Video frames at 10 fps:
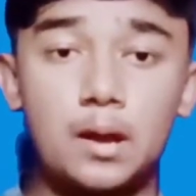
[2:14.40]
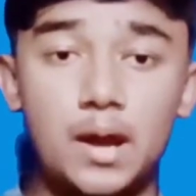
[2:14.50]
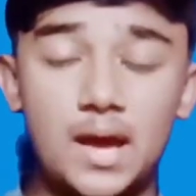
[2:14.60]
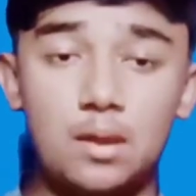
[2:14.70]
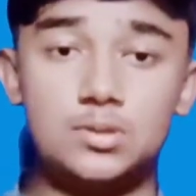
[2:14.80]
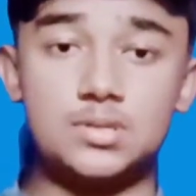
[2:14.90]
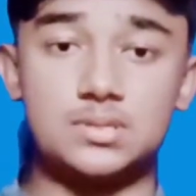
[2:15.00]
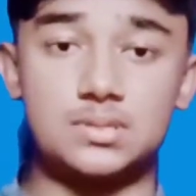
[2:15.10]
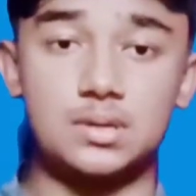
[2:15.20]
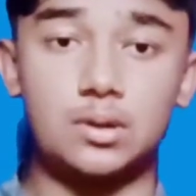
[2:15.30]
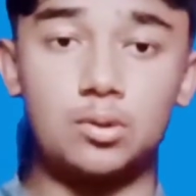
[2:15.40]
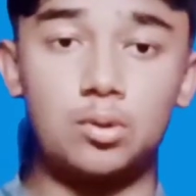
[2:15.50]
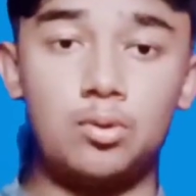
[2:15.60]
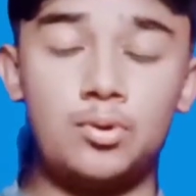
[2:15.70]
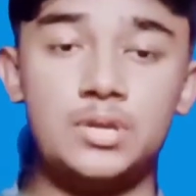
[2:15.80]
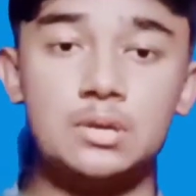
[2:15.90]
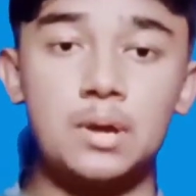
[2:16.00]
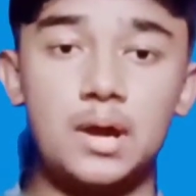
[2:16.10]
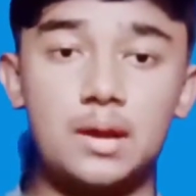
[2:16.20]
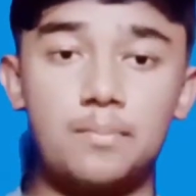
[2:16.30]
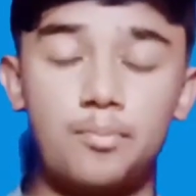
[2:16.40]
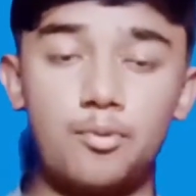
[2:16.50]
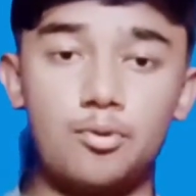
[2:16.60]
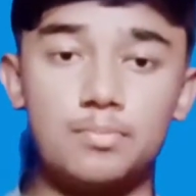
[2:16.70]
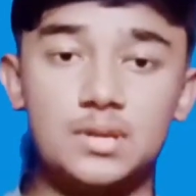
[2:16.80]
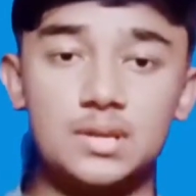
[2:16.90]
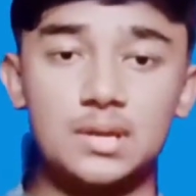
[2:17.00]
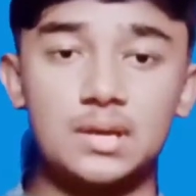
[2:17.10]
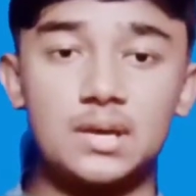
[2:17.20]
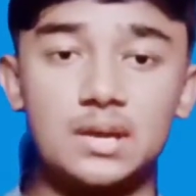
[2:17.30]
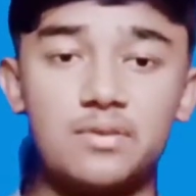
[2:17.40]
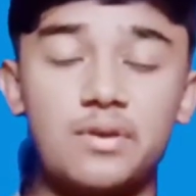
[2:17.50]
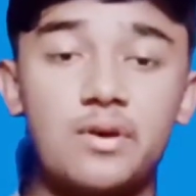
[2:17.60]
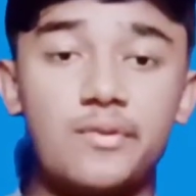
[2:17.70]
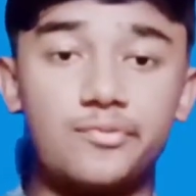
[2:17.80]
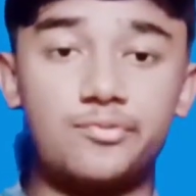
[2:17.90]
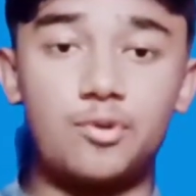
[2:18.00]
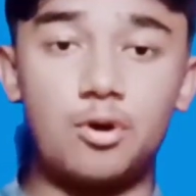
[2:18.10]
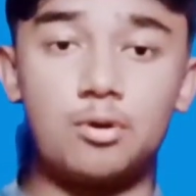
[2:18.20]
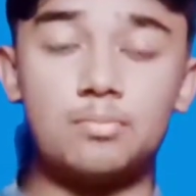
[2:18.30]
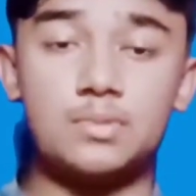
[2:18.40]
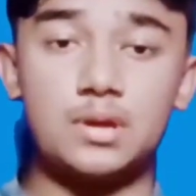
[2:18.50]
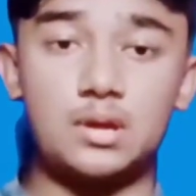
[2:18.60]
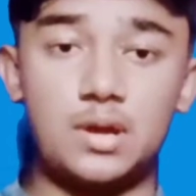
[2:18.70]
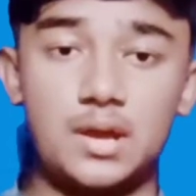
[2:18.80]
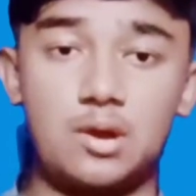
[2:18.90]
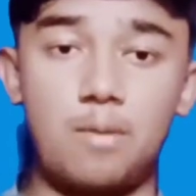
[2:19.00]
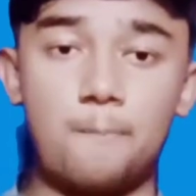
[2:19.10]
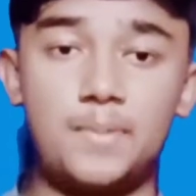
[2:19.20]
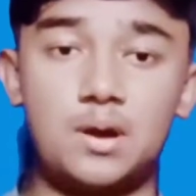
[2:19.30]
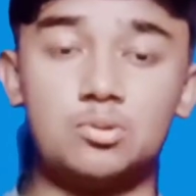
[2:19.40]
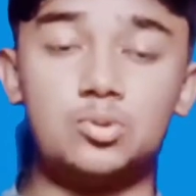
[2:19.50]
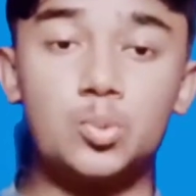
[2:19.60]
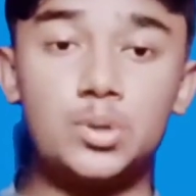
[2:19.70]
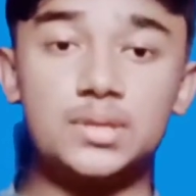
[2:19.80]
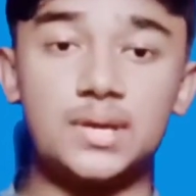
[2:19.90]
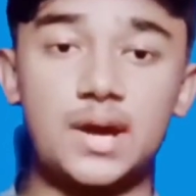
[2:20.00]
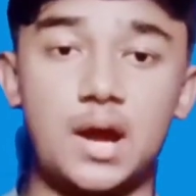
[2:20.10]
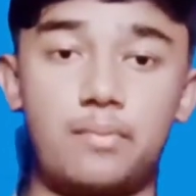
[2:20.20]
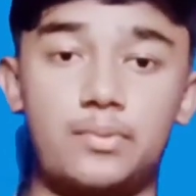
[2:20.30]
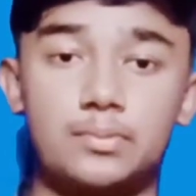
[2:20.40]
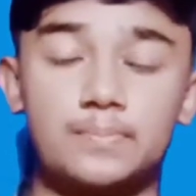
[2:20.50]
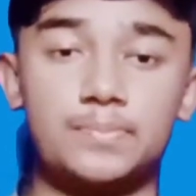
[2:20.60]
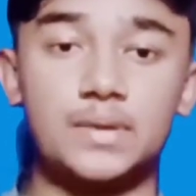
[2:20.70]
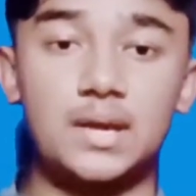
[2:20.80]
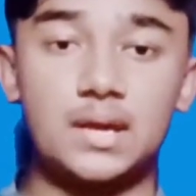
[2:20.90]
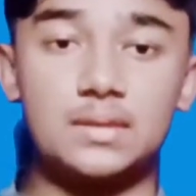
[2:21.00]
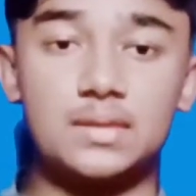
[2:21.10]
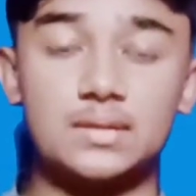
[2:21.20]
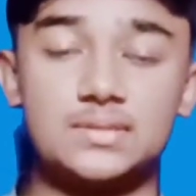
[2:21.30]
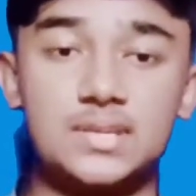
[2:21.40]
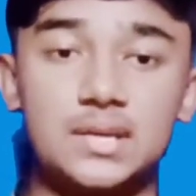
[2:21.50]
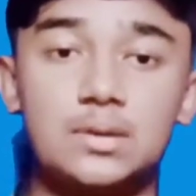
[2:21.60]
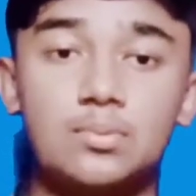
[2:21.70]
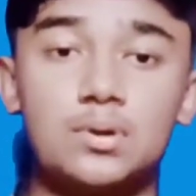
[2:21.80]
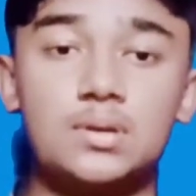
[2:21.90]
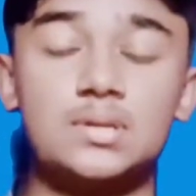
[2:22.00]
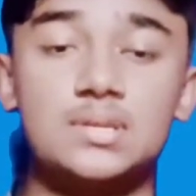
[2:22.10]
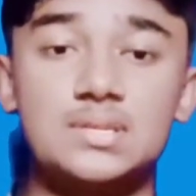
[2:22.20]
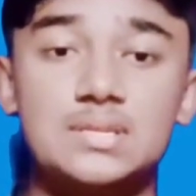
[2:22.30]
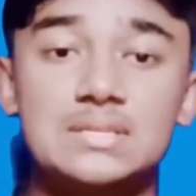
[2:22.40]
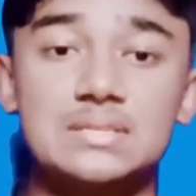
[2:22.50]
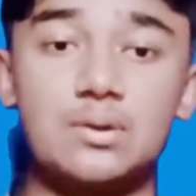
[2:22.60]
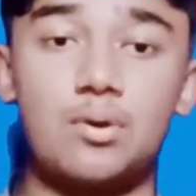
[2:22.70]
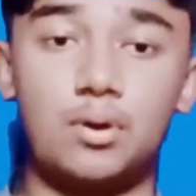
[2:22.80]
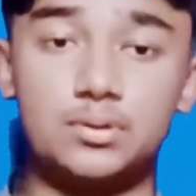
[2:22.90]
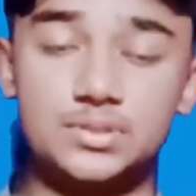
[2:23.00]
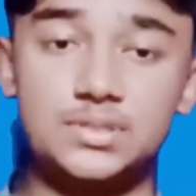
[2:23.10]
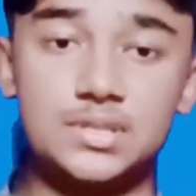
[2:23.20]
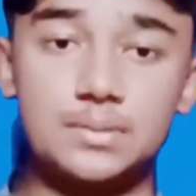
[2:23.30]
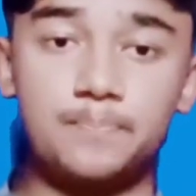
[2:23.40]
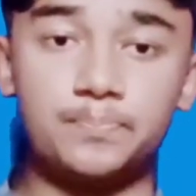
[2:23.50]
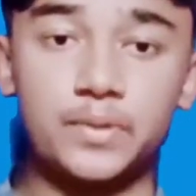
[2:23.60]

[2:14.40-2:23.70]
halogens, chlorine and bromine, can form a compound with carbon, and the second one is oxygen.